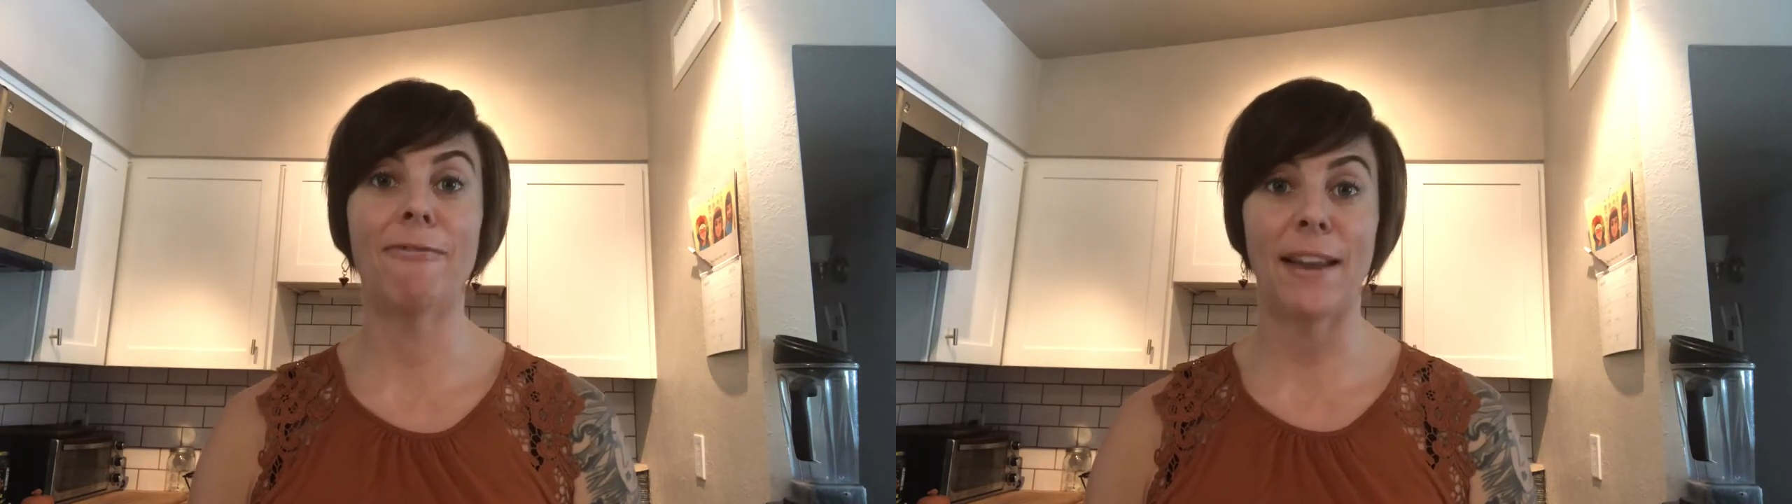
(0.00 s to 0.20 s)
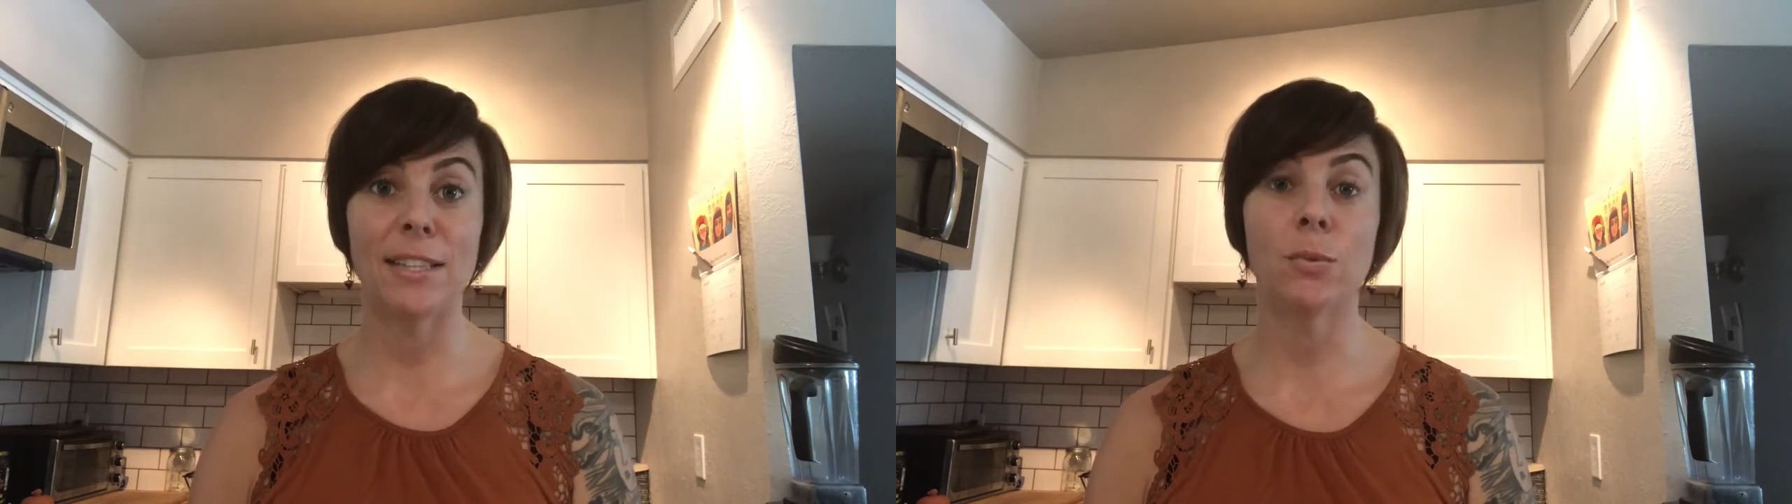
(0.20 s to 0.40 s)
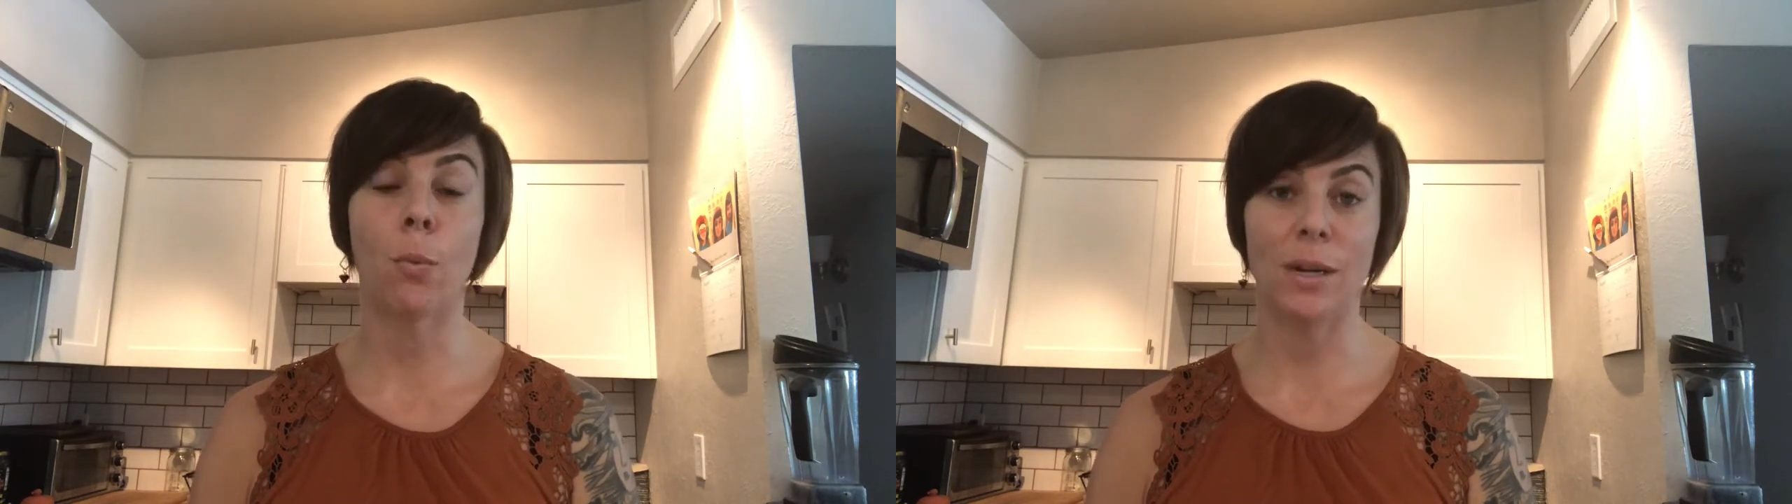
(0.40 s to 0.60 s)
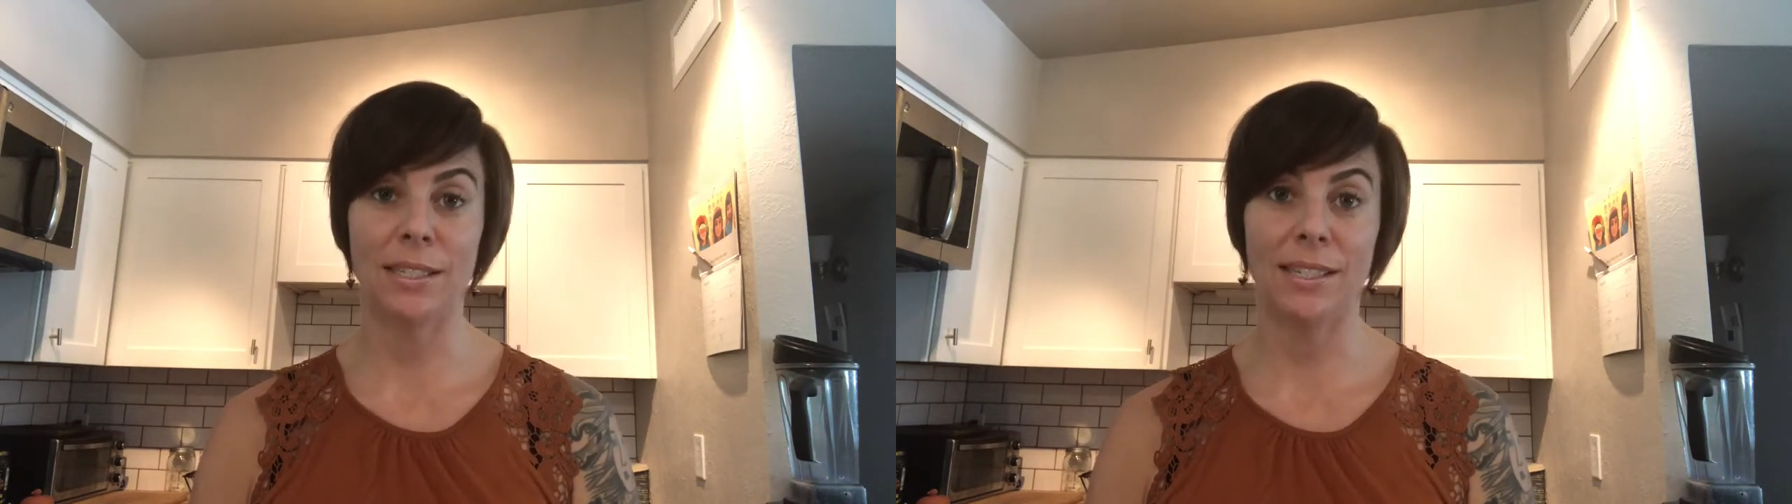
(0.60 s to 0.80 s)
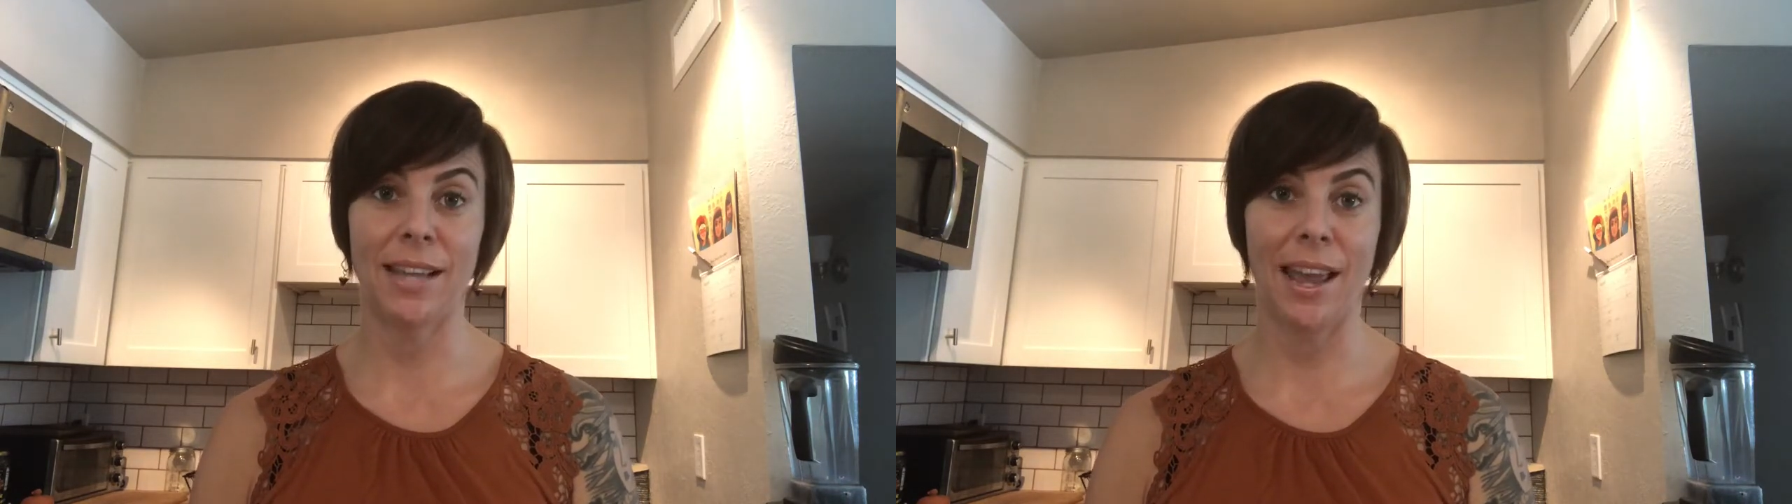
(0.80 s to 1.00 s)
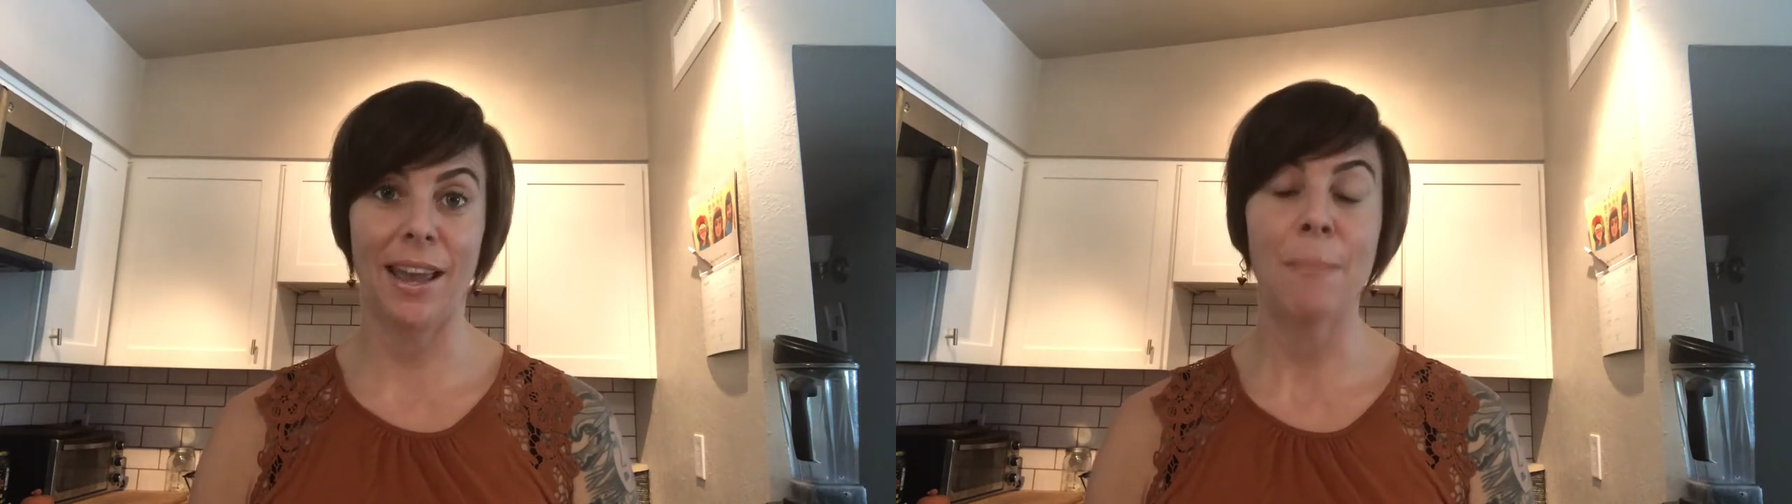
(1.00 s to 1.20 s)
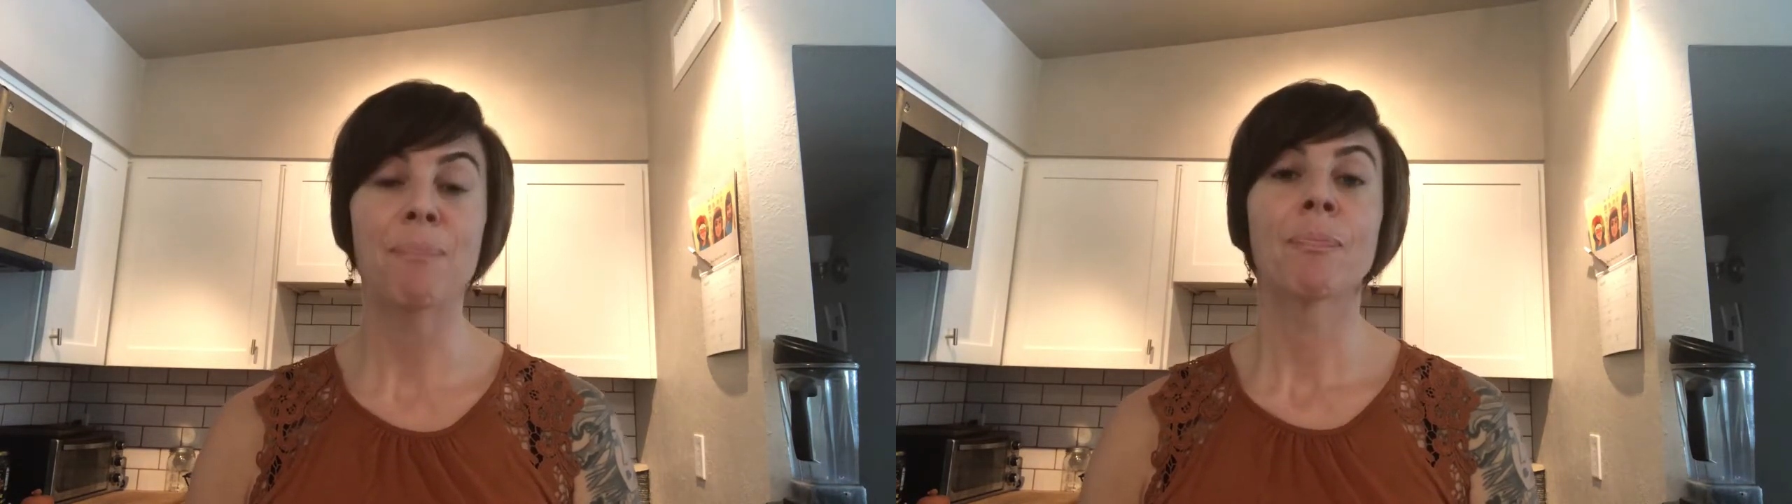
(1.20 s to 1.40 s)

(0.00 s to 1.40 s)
phase 1 today.